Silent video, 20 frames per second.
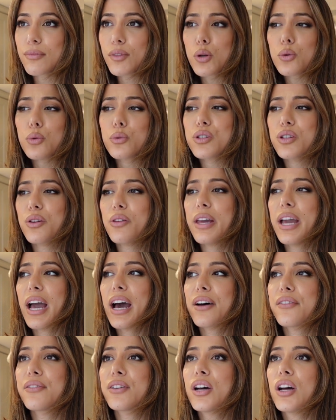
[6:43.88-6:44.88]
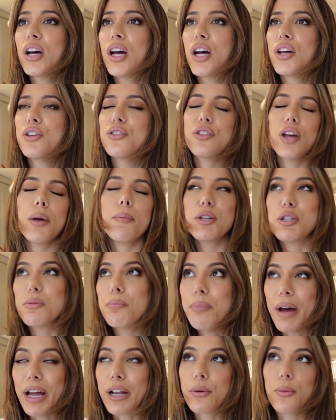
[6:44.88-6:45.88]
Also, they have so
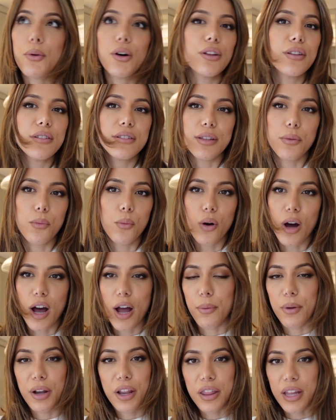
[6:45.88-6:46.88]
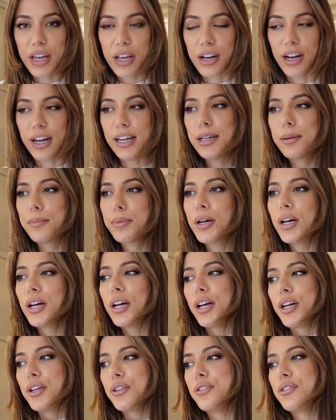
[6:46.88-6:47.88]
much better ones than what I would think up.
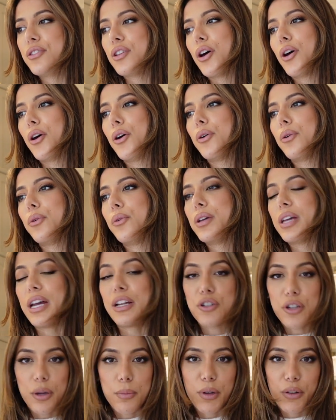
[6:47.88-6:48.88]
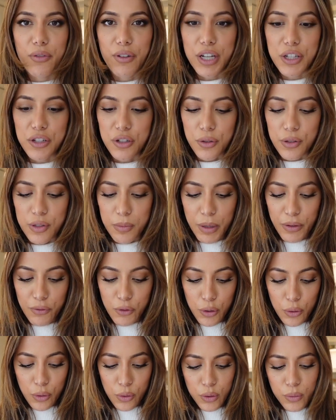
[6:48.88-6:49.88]
So yeah, don't be afraid to use a bit of
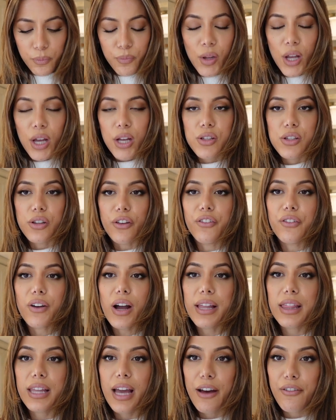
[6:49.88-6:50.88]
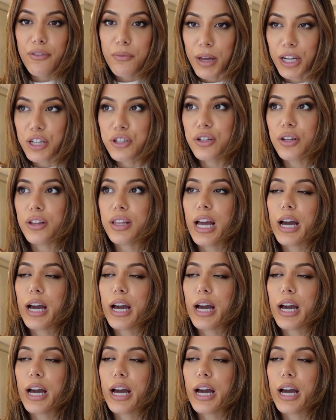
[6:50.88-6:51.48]
Google. So find the affirmation.